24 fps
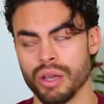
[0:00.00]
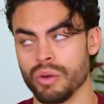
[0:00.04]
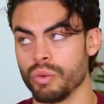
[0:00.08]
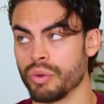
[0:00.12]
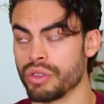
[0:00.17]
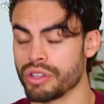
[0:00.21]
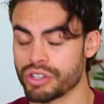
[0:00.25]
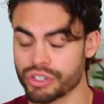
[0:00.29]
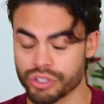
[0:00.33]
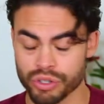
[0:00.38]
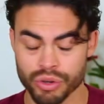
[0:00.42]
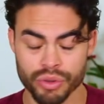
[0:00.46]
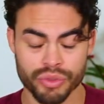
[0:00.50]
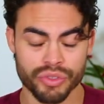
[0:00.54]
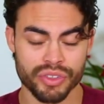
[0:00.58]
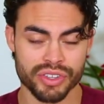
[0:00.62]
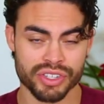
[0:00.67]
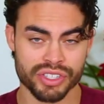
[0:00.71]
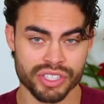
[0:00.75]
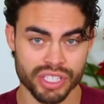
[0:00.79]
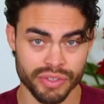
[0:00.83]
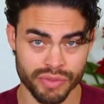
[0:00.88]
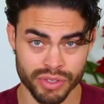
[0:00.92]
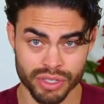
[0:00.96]
Well, the truth
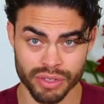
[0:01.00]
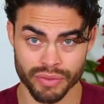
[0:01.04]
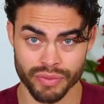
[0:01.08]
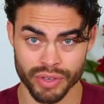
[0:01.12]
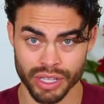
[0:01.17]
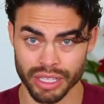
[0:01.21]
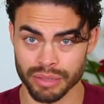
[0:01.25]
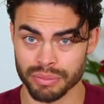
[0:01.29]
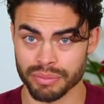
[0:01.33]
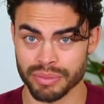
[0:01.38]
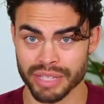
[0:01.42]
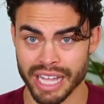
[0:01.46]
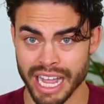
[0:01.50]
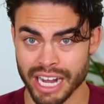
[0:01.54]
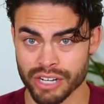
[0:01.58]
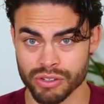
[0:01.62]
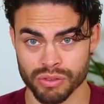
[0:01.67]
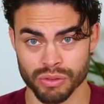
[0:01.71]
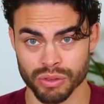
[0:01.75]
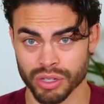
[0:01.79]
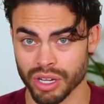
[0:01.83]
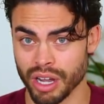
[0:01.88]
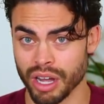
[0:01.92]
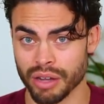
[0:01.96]
is, if you develop
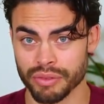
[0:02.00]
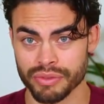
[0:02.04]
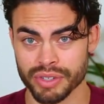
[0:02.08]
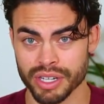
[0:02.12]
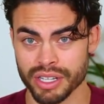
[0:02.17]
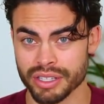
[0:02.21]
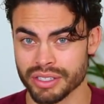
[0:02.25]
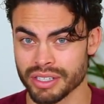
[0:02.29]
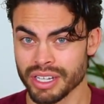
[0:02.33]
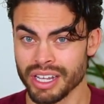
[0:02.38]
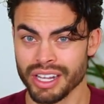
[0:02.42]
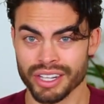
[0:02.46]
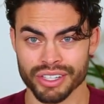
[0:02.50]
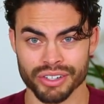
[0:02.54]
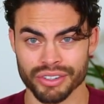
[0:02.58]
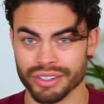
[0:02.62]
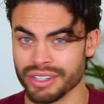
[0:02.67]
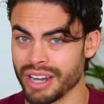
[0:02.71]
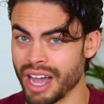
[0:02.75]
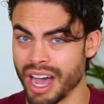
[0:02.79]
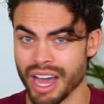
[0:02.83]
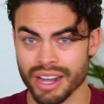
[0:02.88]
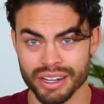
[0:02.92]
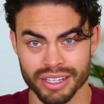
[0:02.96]
natural confidence, you're
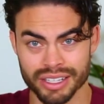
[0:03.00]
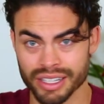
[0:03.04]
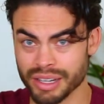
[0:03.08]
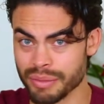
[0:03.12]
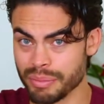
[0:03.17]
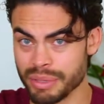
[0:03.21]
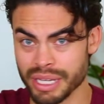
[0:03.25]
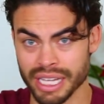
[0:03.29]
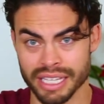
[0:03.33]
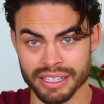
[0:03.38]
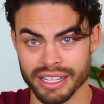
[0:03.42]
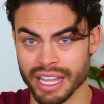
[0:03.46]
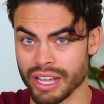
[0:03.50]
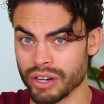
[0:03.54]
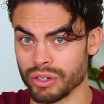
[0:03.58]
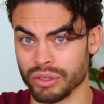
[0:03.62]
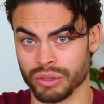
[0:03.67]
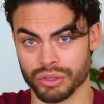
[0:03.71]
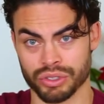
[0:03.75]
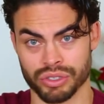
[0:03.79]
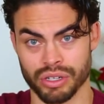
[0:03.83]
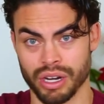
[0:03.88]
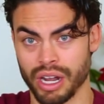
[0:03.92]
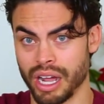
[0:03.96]
not gonna be at that
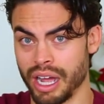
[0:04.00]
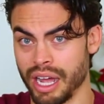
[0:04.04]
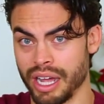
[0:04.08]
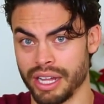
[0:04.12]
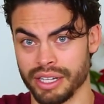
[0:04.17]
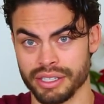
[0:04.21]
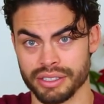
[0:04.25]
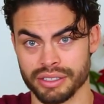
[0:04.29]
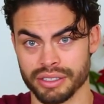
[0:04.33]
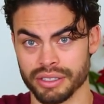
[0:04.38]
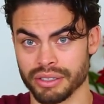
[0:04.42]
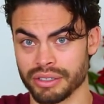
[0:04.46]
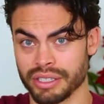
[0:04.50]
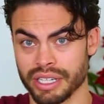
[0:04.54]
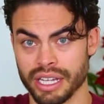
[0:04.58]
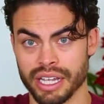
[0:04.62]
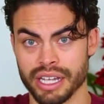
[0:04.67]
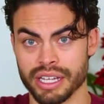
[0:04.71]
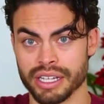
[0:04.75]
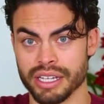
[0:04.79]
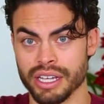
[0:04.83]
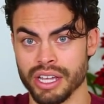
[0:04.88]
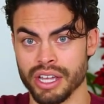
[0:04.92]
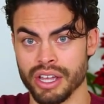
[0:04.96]
ultra high,
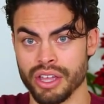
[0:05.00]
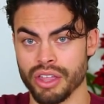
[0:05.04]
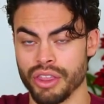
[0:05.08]
okay?